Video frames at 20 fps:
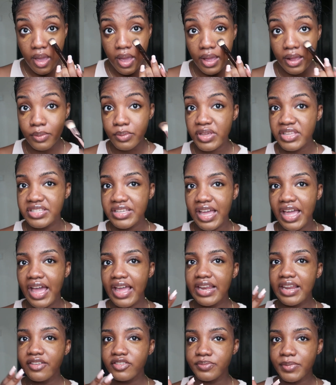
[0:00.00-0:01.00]
And basically
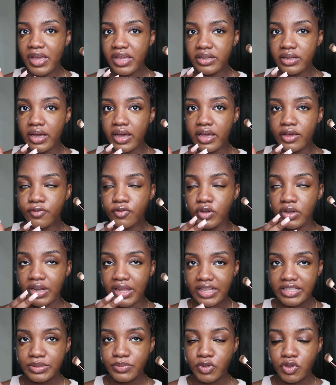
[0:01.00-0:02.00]
I left my under eye for
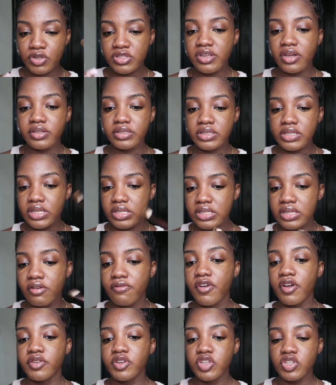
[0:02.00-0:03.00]
last because I wanted the
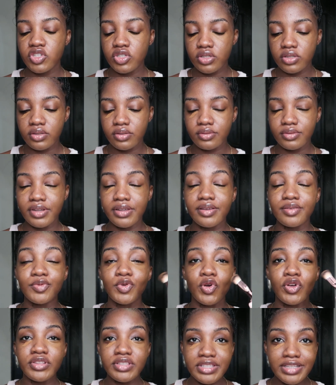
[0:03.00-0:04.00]
foundation, the
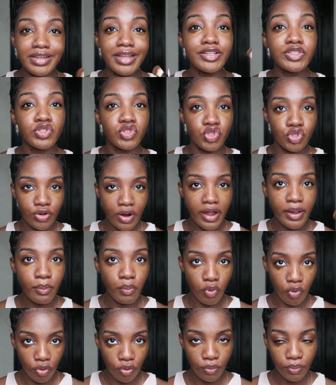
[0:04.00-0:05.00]
concealer to dry
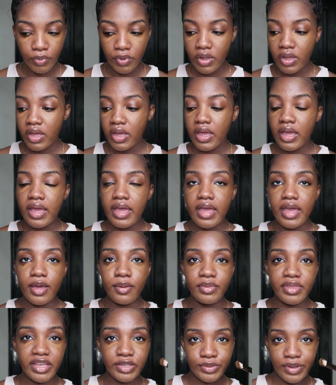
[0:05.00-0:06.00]
more,
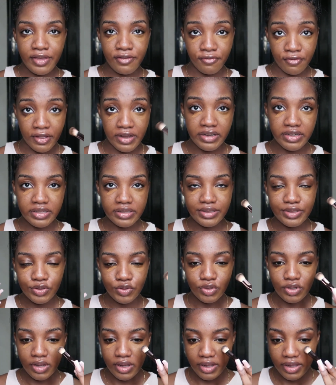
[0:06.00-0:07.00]
and that's why I found it,
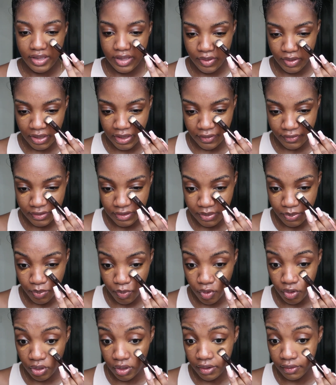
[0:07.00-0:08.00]
so that it gives it
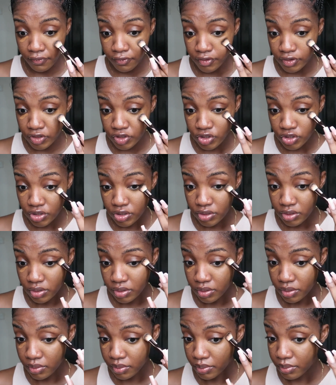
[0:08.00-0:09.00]
more coverage.
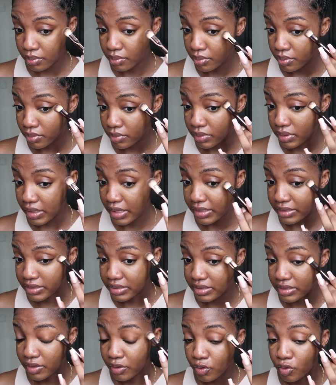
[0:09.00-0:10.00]

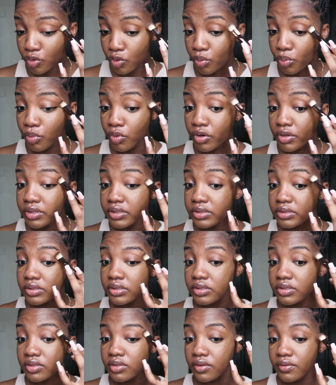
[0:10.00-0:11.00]
That's the whole point
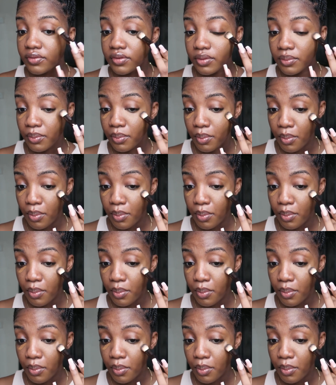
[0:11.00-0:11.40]
of it.